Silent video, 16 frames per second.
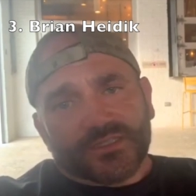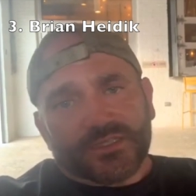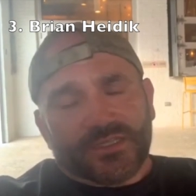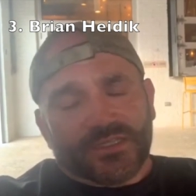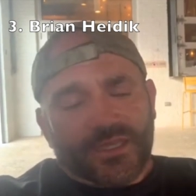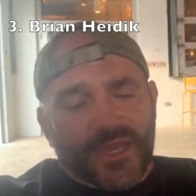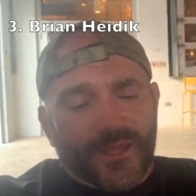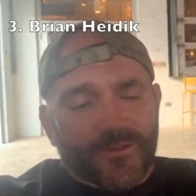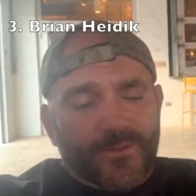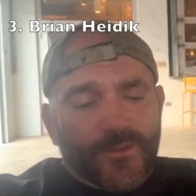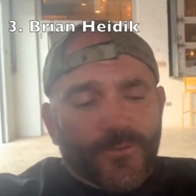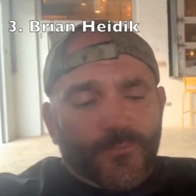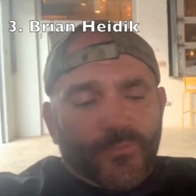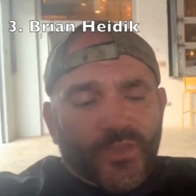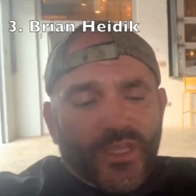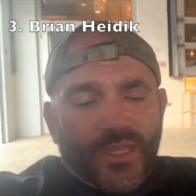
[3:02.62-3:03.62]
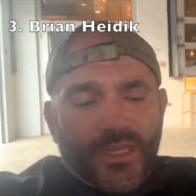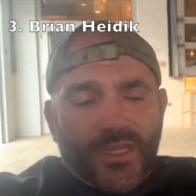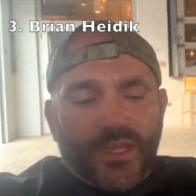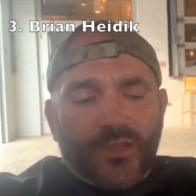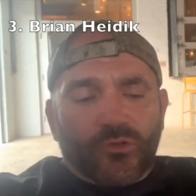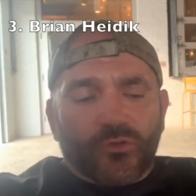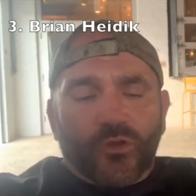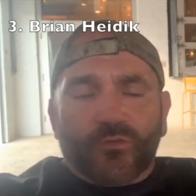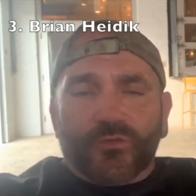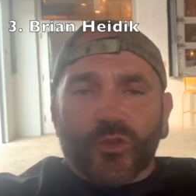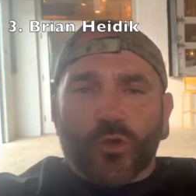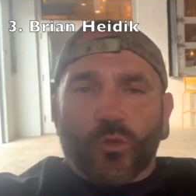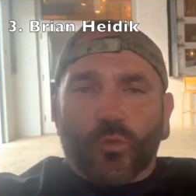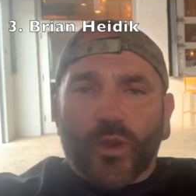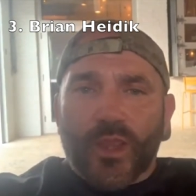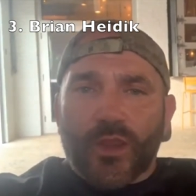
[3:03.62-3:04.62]
I seen that. And I don't know if
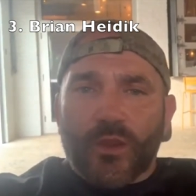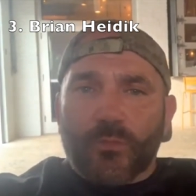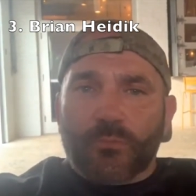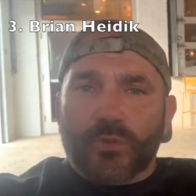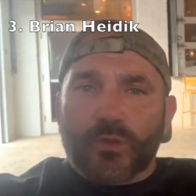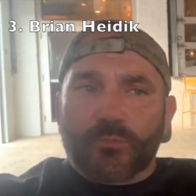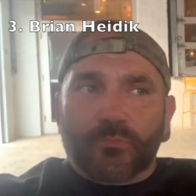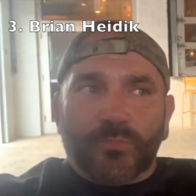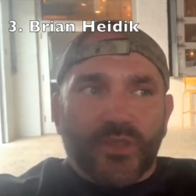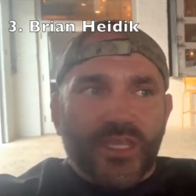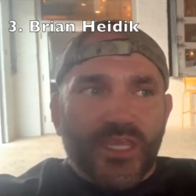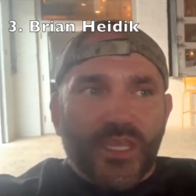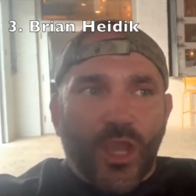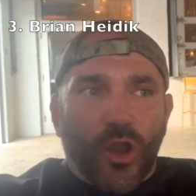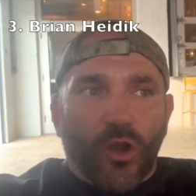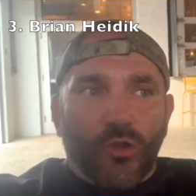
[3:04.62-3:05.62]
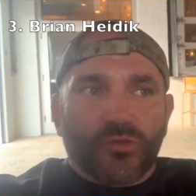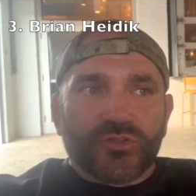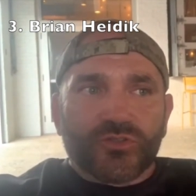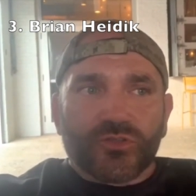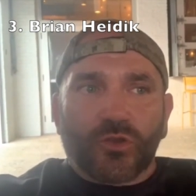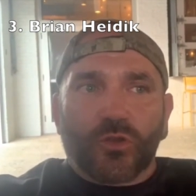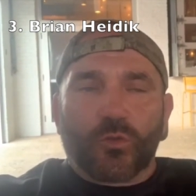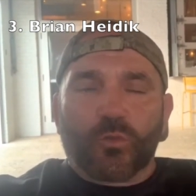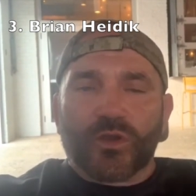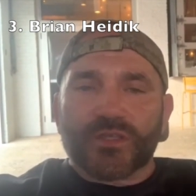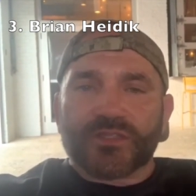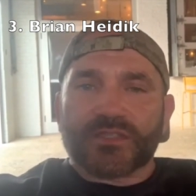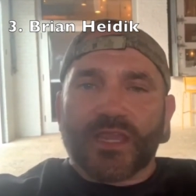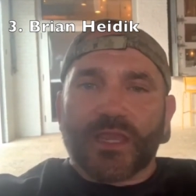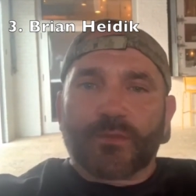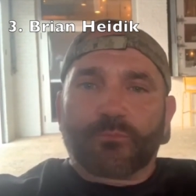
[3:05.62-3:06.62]
you're aware, but he also
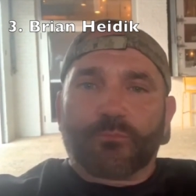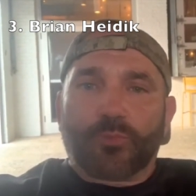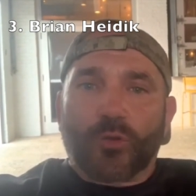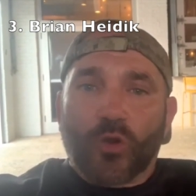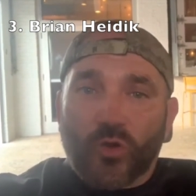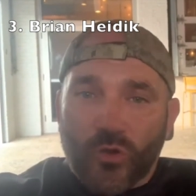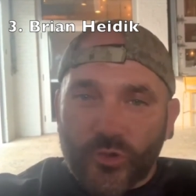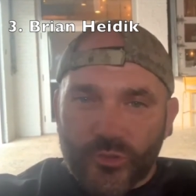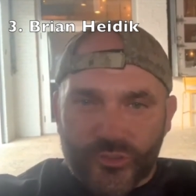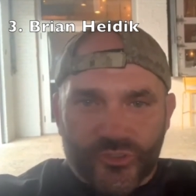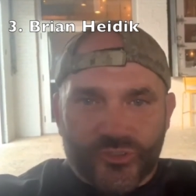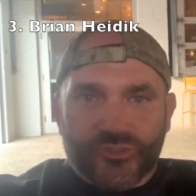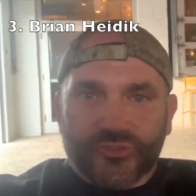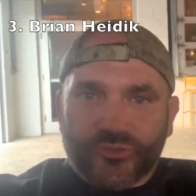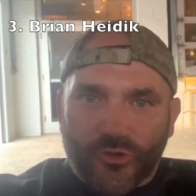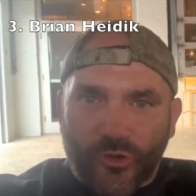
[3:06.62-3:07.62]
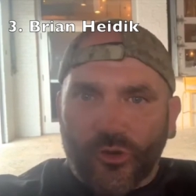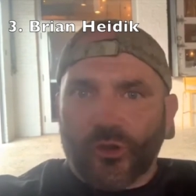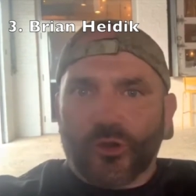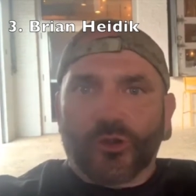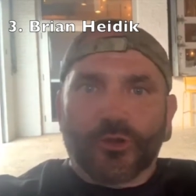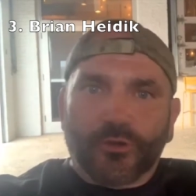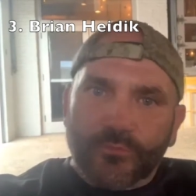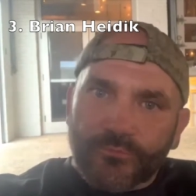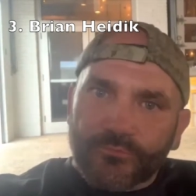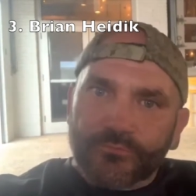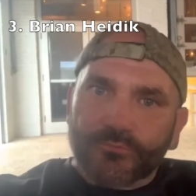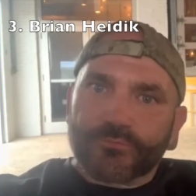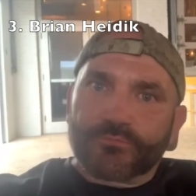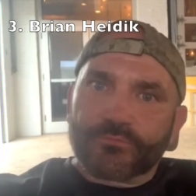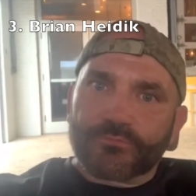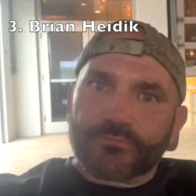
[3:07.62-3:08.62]
was a porn star.
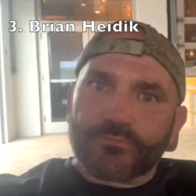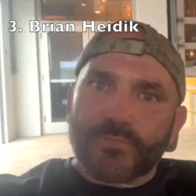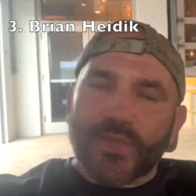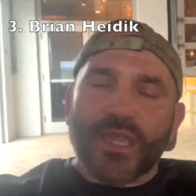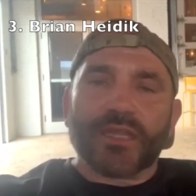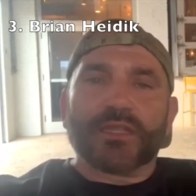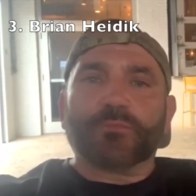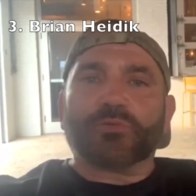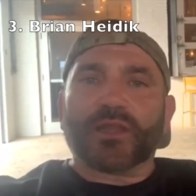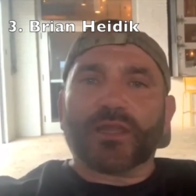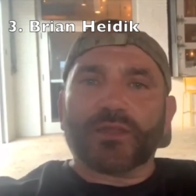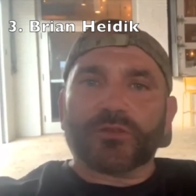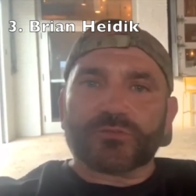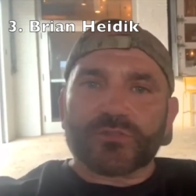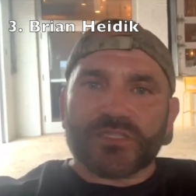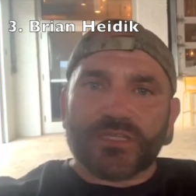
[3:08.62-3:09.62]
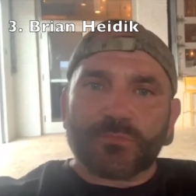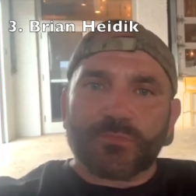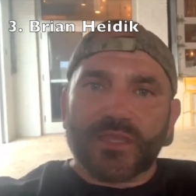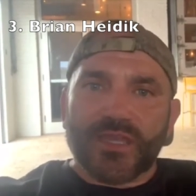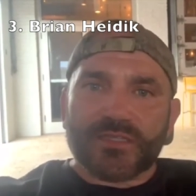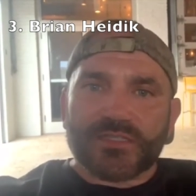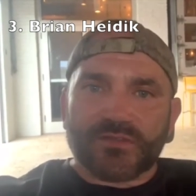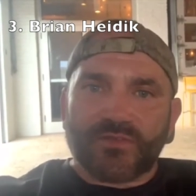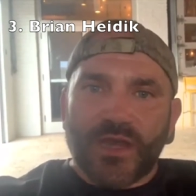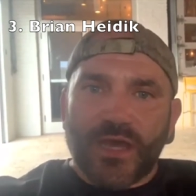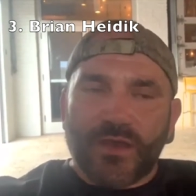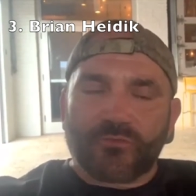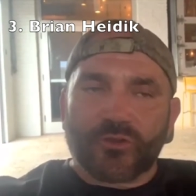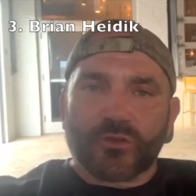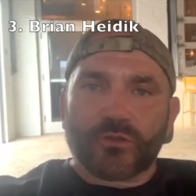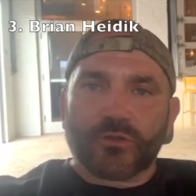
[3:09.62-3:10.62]
And he played on CBS
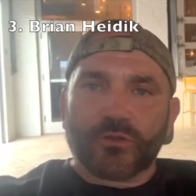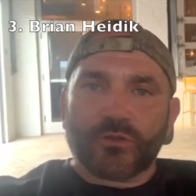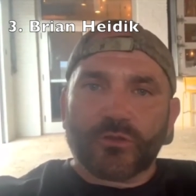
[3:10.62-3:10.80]
Survivor.